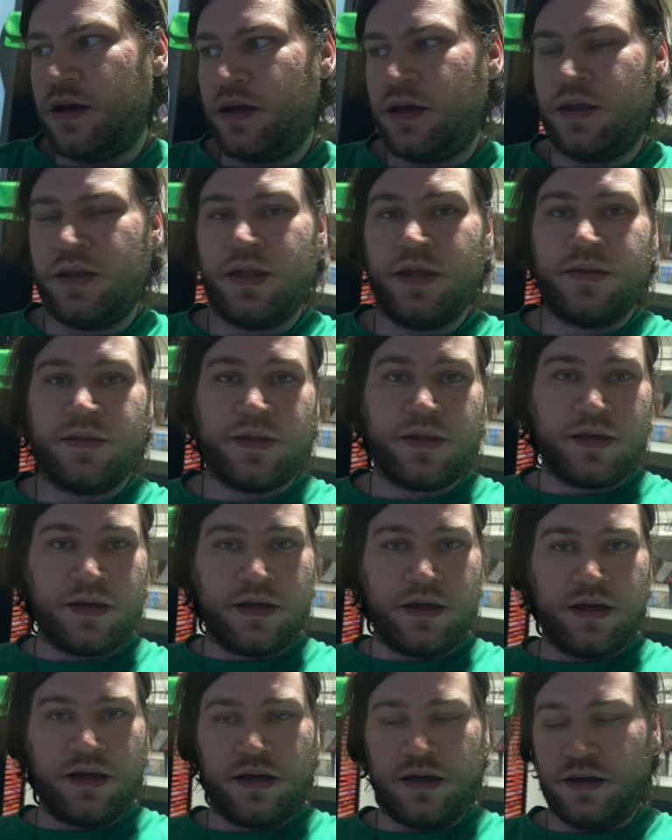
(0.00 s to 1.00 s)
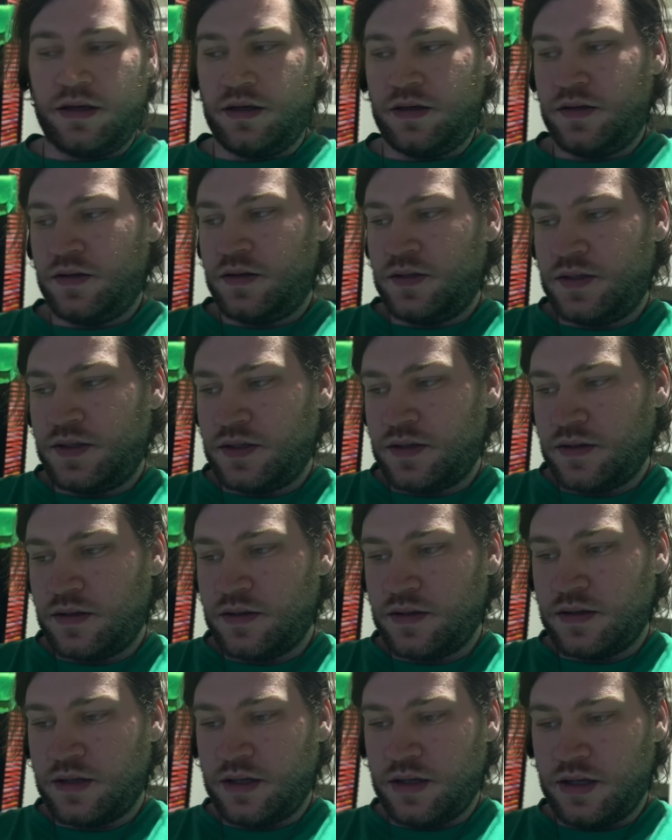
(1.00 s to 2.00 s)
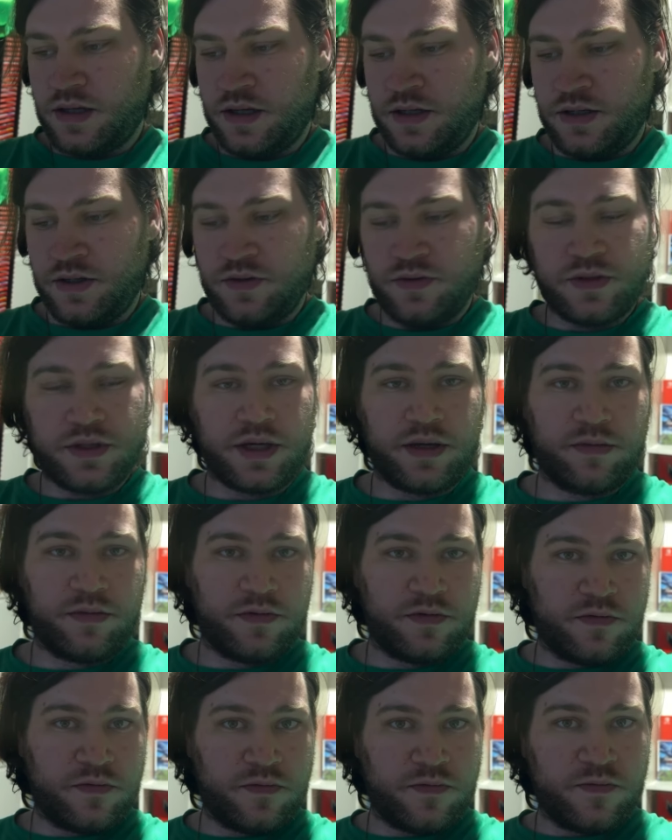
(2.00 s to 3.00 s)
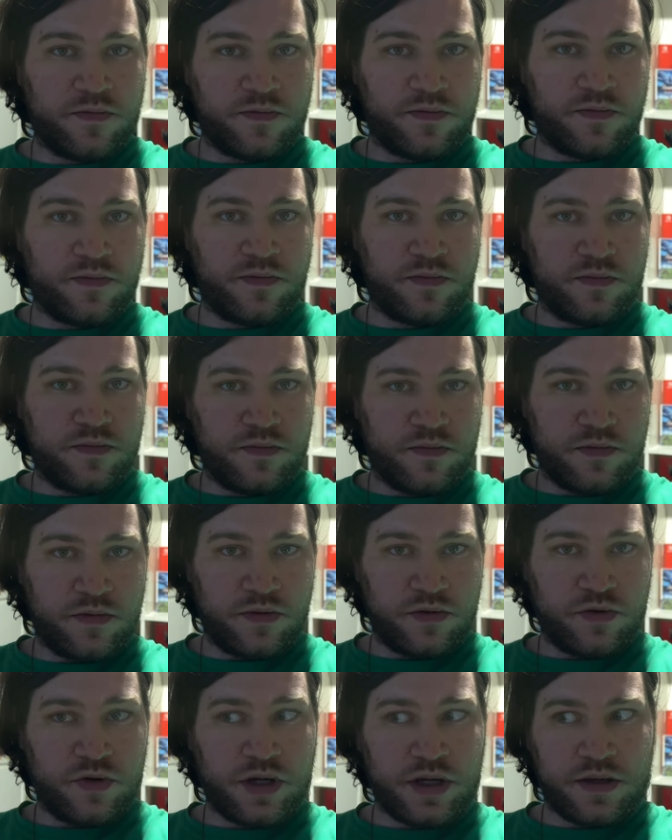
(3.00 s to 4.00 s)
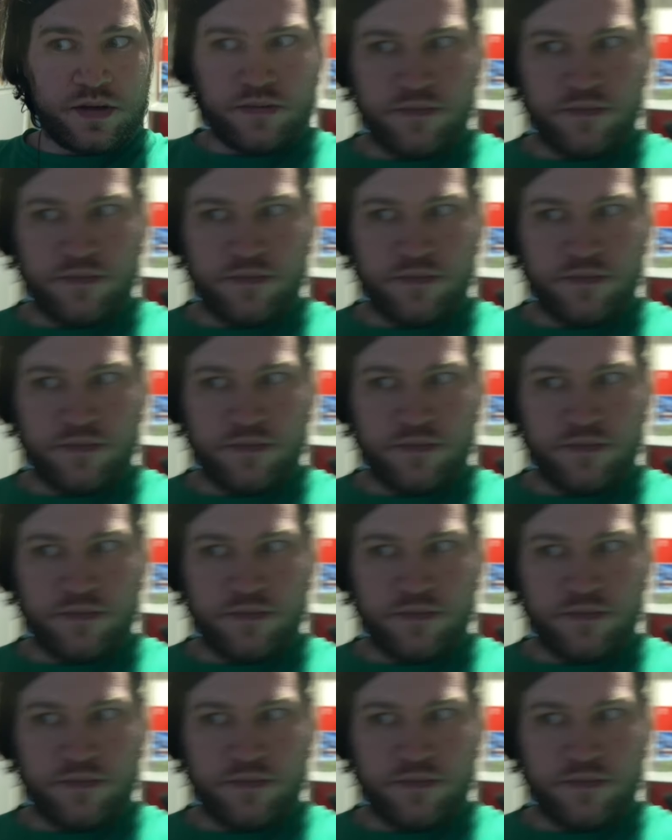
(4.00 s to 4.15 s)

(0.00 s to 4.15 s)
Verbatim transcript: And that thing is a new type of drink.